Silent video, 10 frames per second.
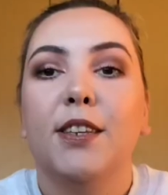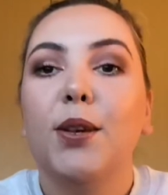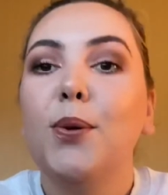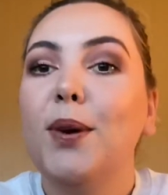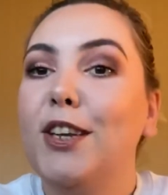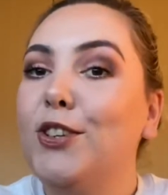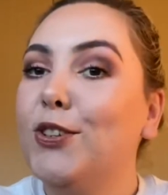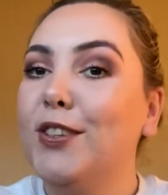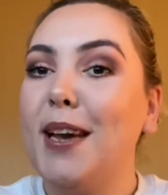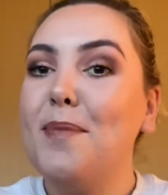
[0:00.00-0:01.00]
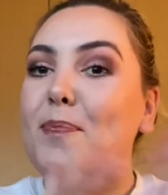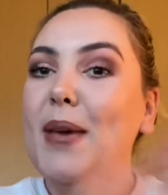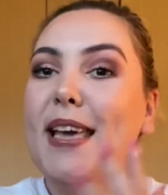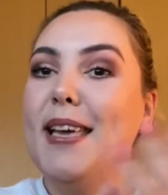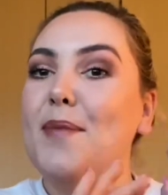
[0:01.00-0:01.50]
So just a
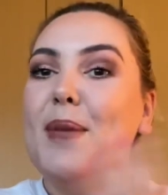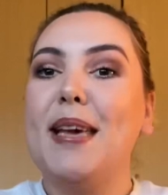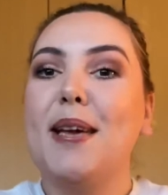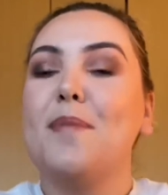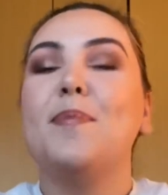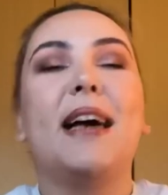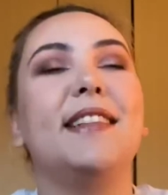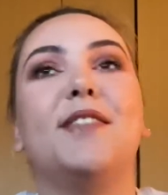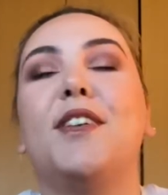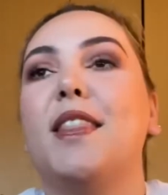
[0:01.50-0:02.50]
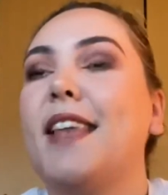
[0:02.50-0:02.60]
big, massive